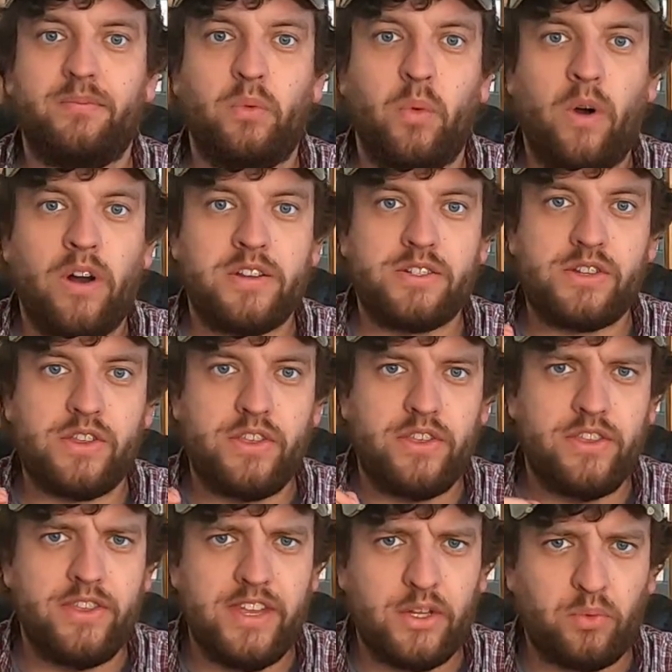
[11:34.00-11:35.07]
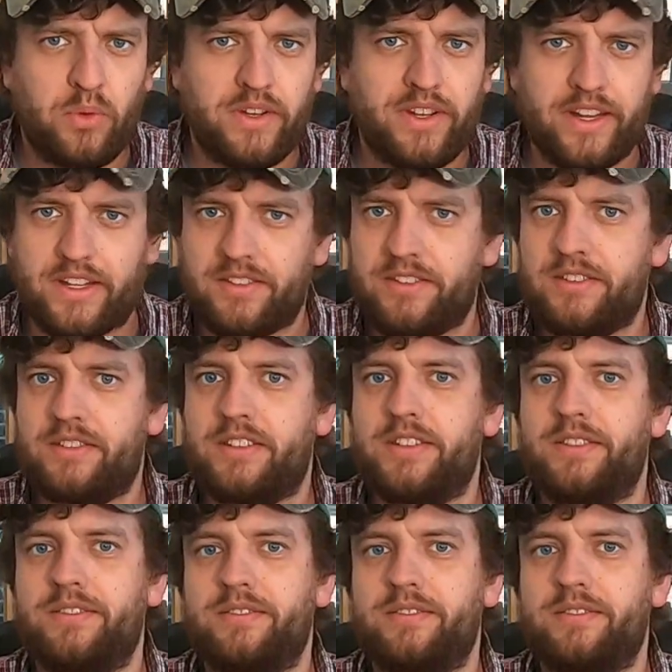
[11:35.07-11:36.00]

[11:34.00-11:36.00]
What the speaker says: Watch this one next.